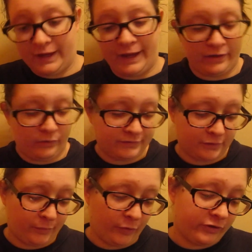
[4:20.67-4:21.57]
And also
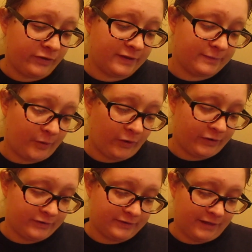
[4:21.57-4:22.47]
both of these
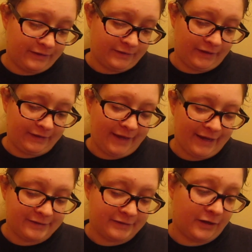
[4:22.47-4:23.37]
bars say that they
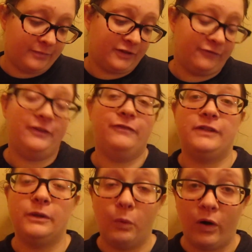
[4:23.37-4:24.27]
last up to
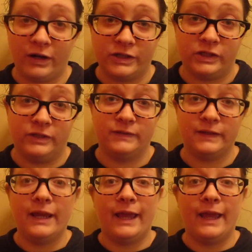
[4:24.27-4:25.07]
50 washes,